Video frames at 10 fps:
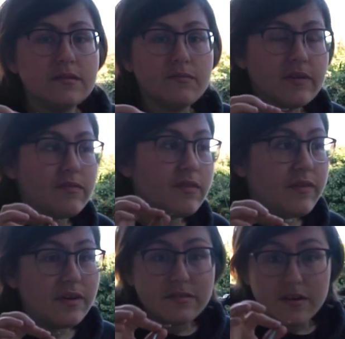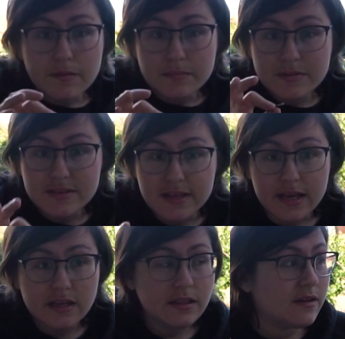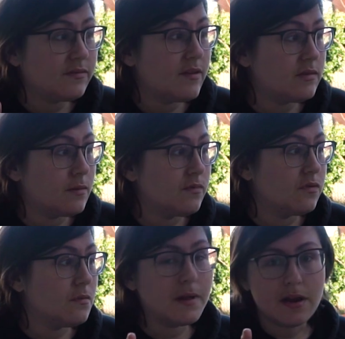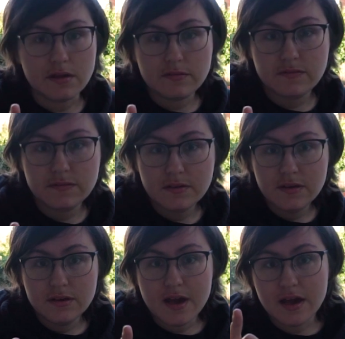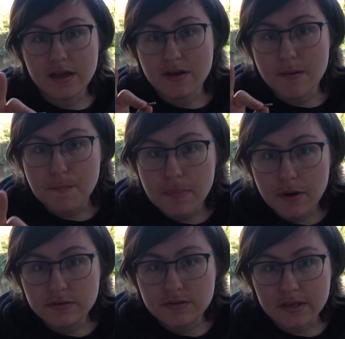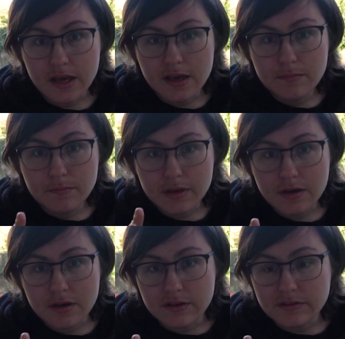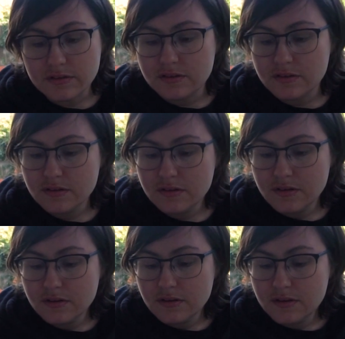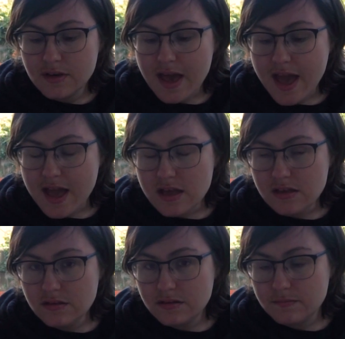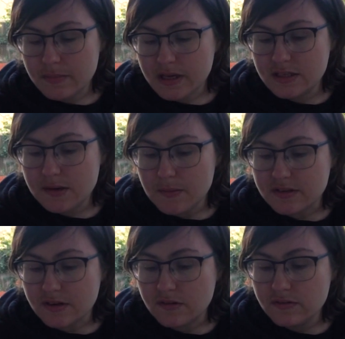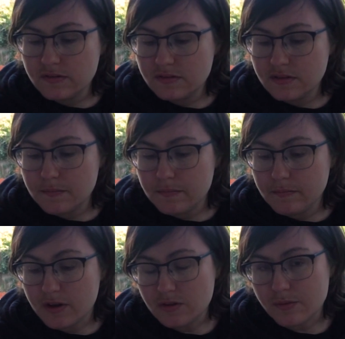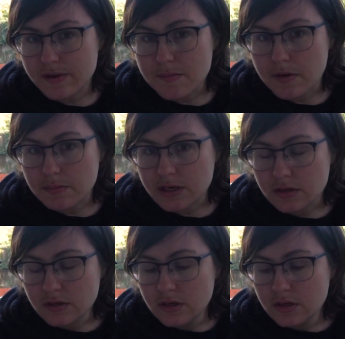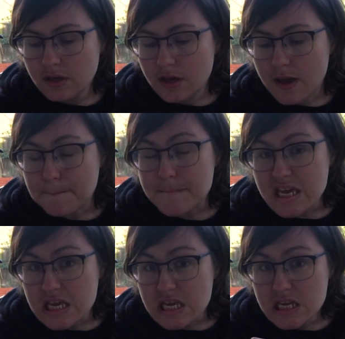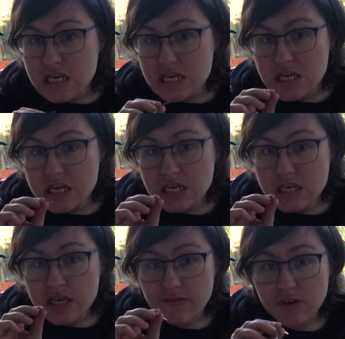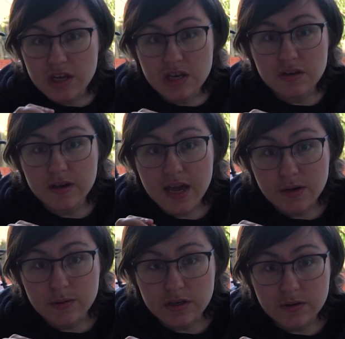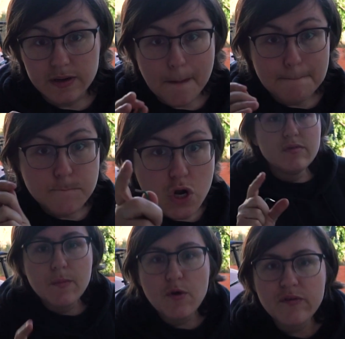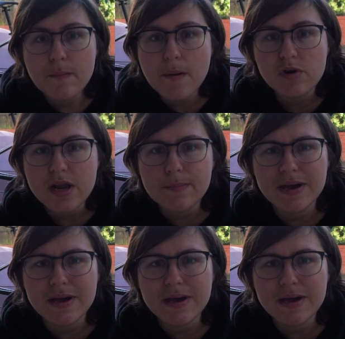something for the first time today that I've never done before in my life, and I'm posting it because A, make a tip myself, might as well be in public, and B, if I can do it, anyone can do it. Removing my brake